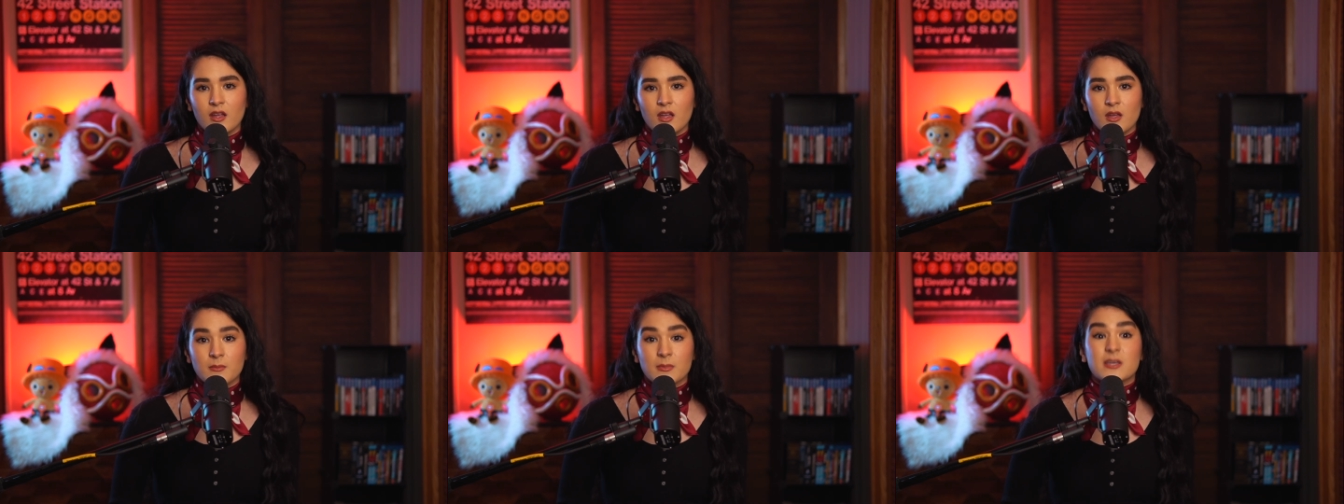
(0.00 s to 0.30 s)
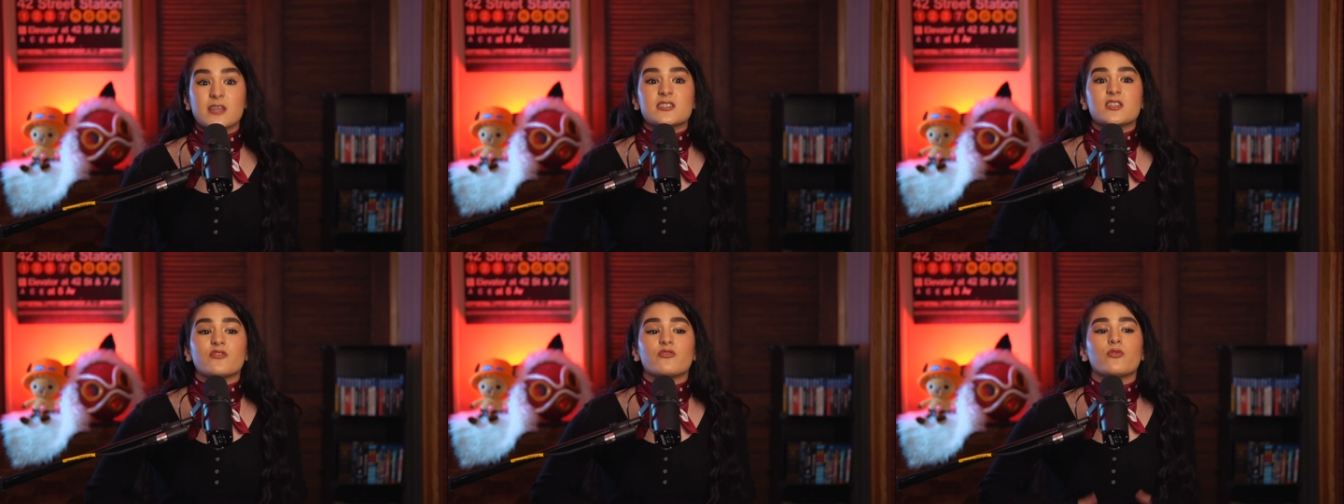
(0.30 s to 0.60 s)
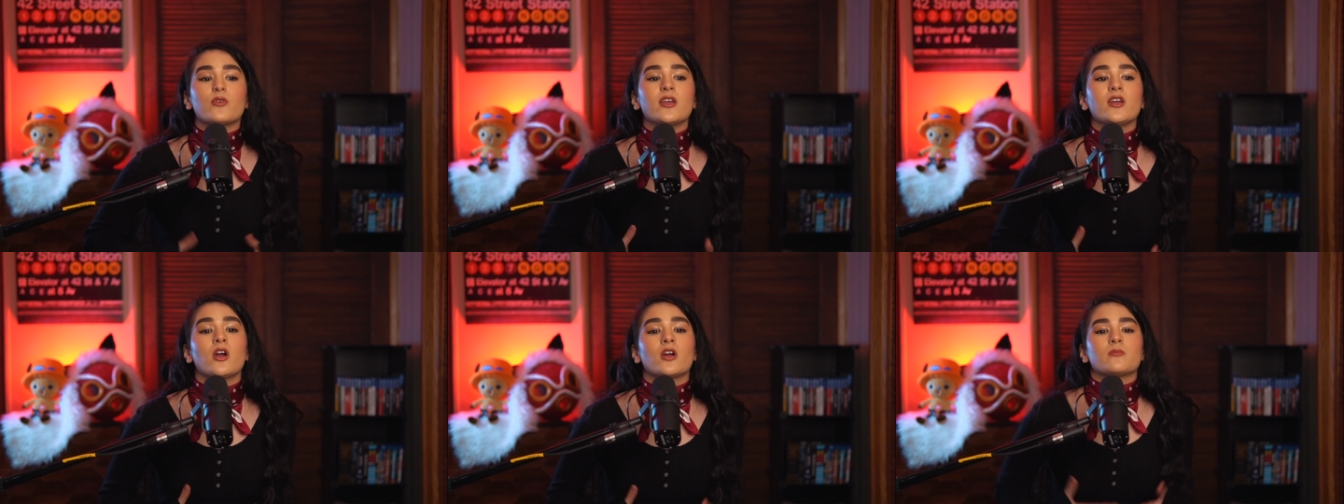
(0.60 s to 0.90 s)
Because if
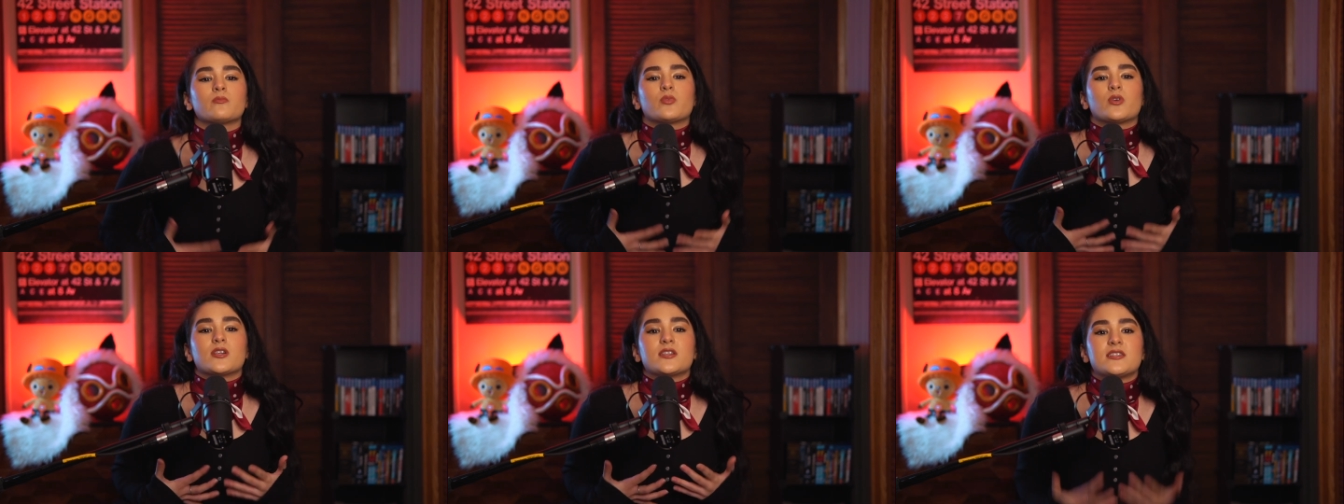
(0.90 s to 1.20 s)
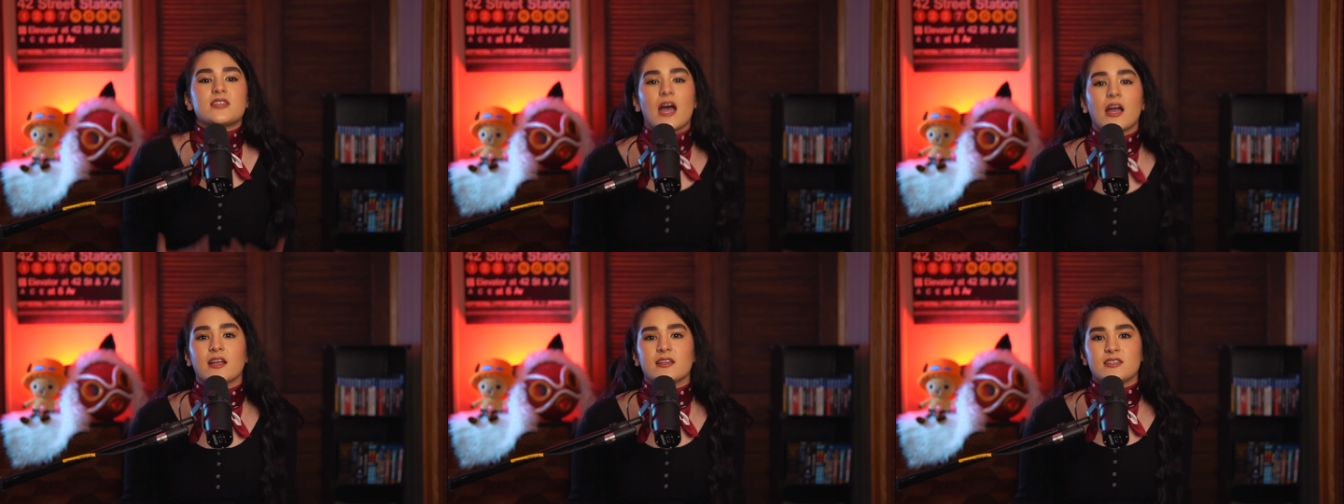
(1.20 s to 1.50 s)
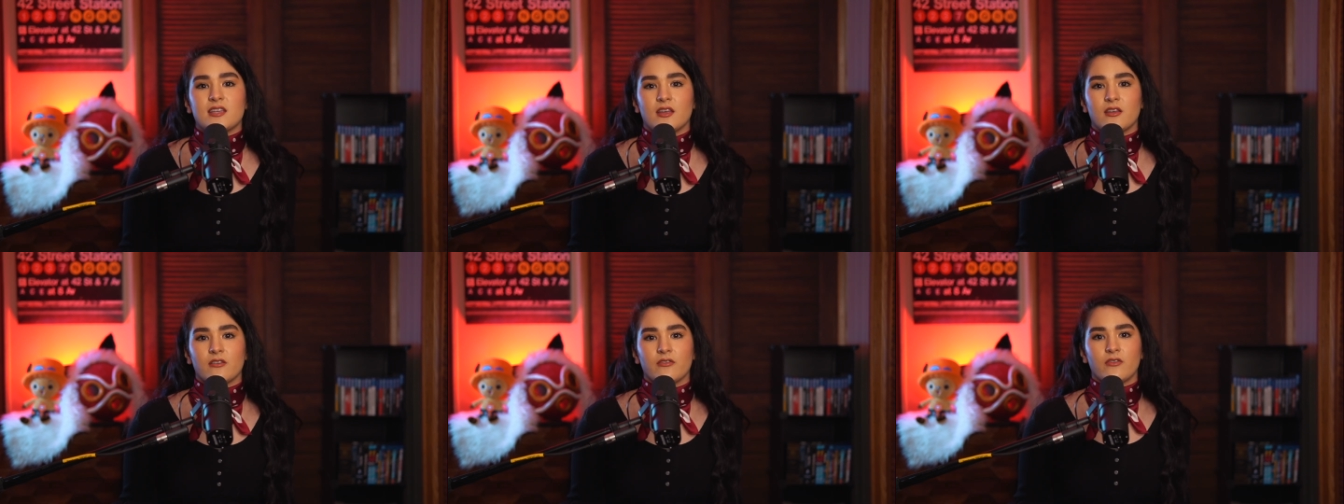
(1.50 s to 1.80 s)
we aren't
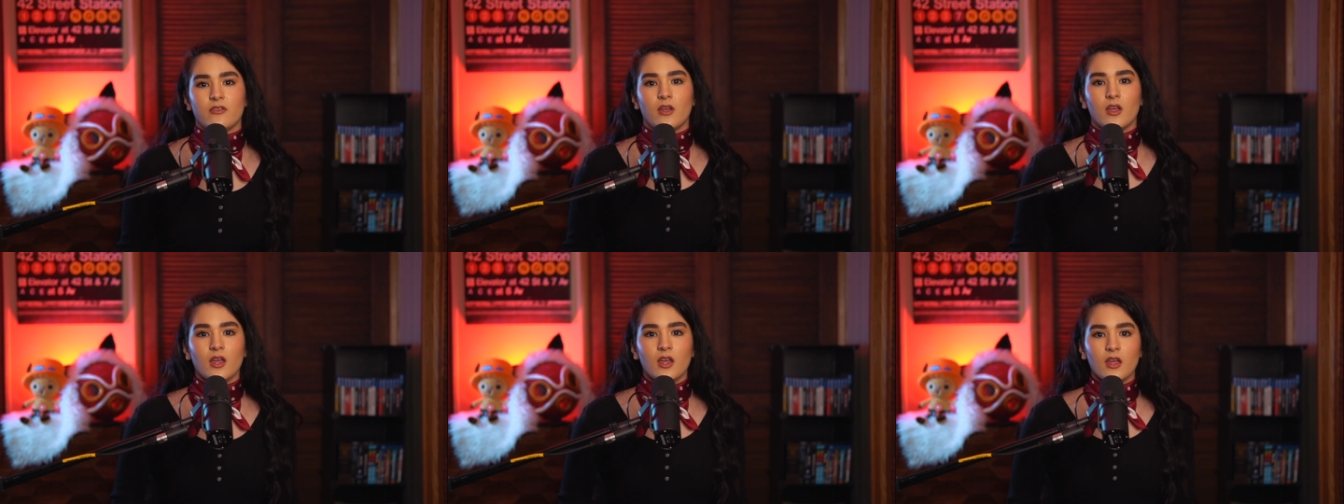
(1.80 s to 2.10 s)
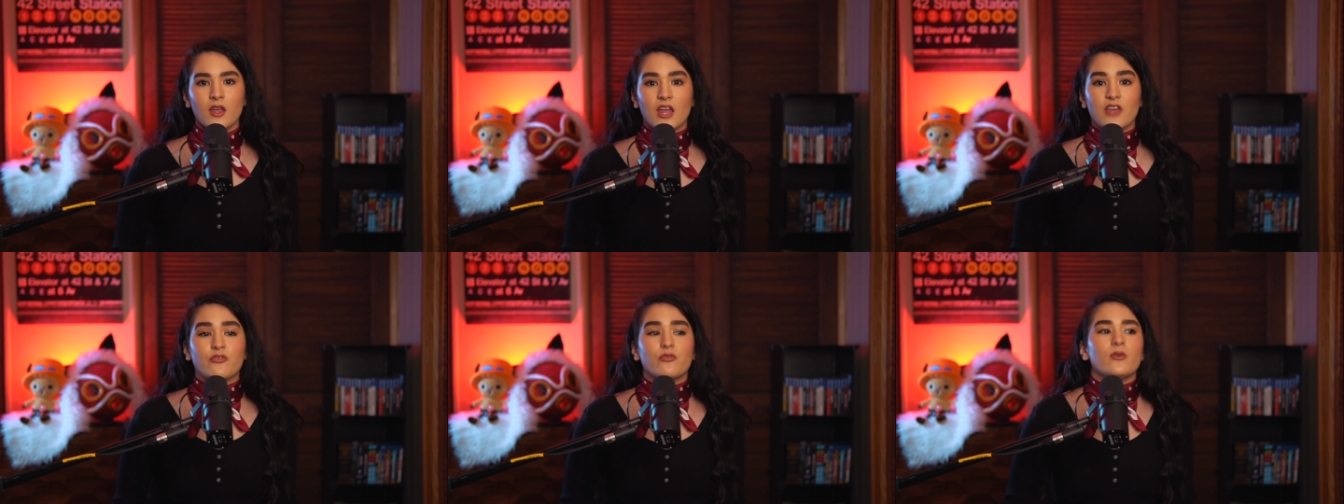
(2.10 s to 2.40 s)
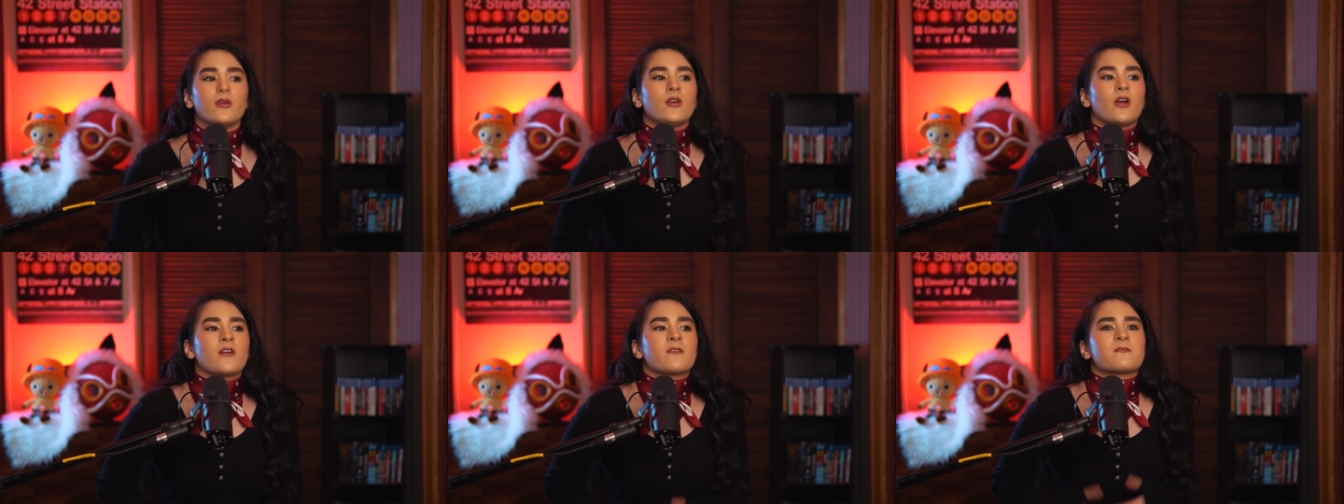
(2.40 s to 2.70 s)
productive, if
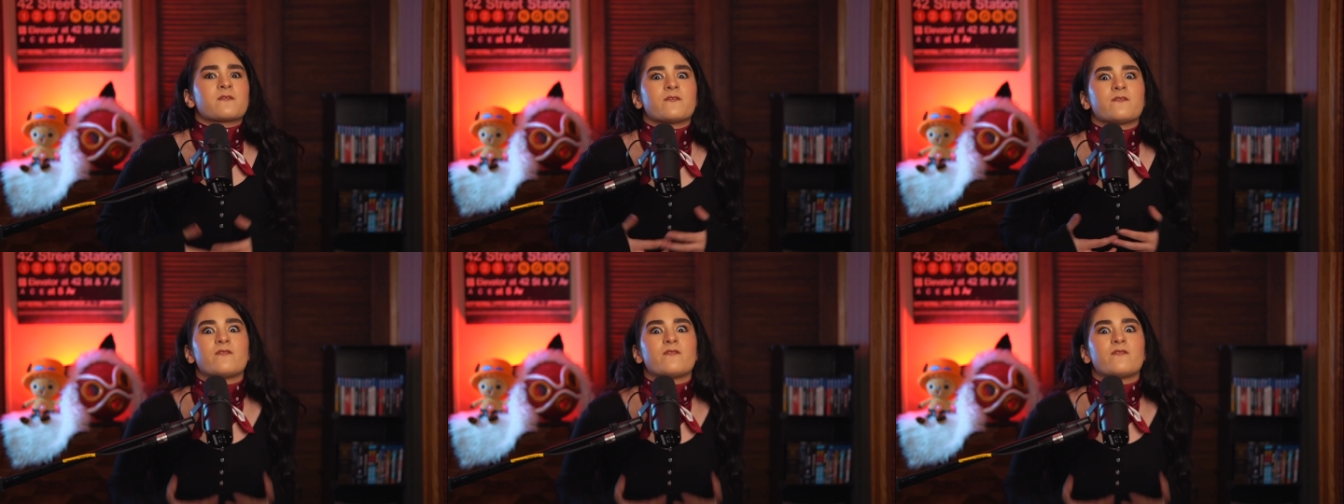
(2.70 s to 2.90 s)
we aren't